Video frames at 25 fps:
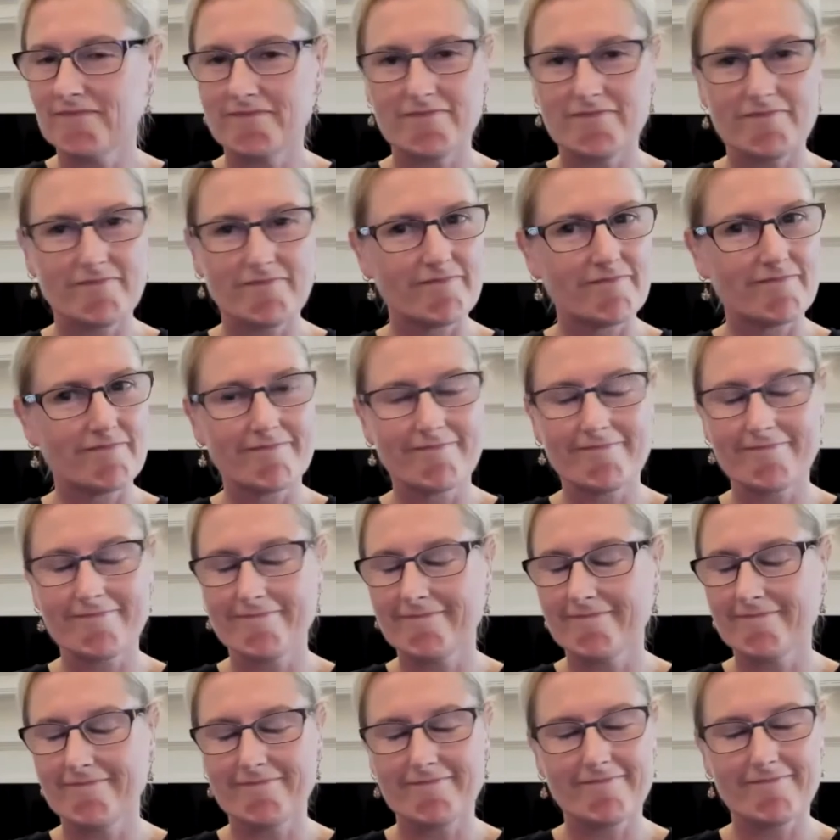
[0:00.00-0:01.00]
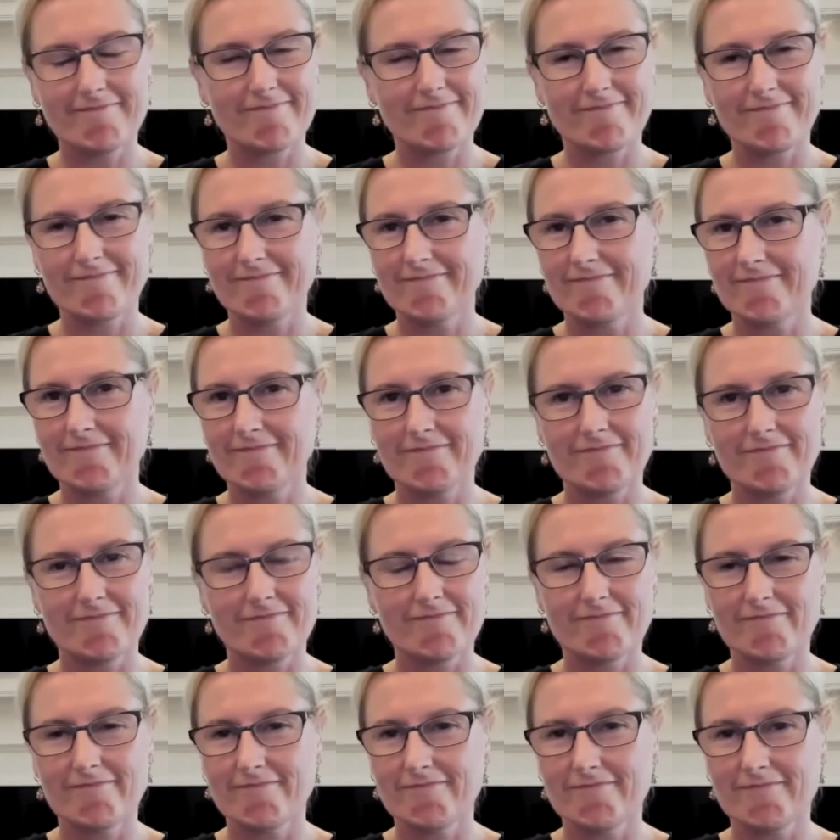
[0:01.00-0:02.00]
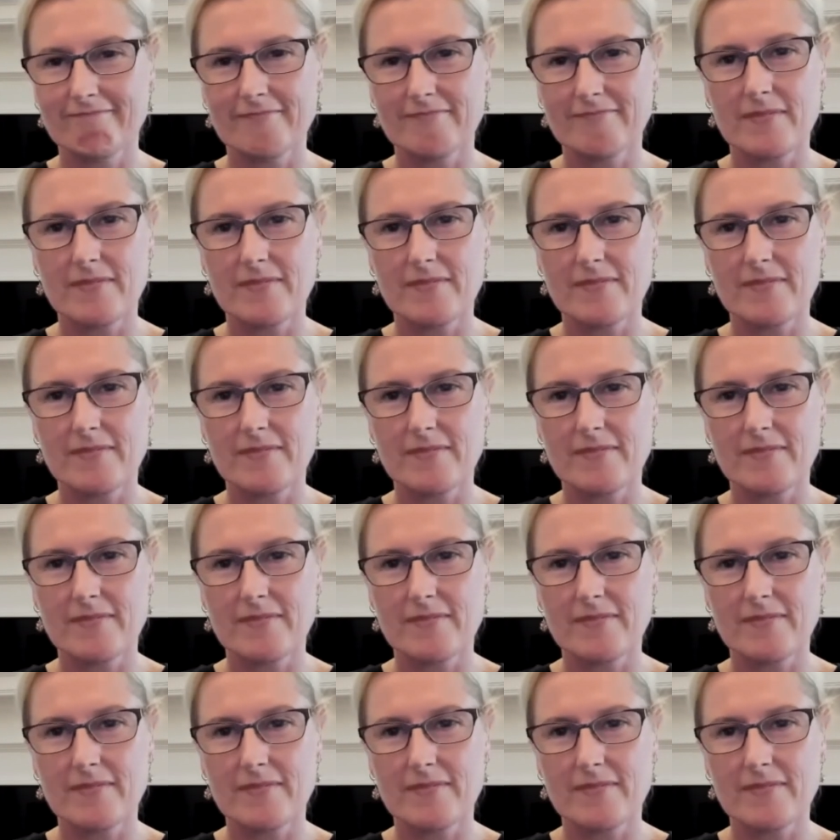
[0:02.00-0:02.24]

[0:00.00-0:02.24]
and your mindset like it's all mindset like you're just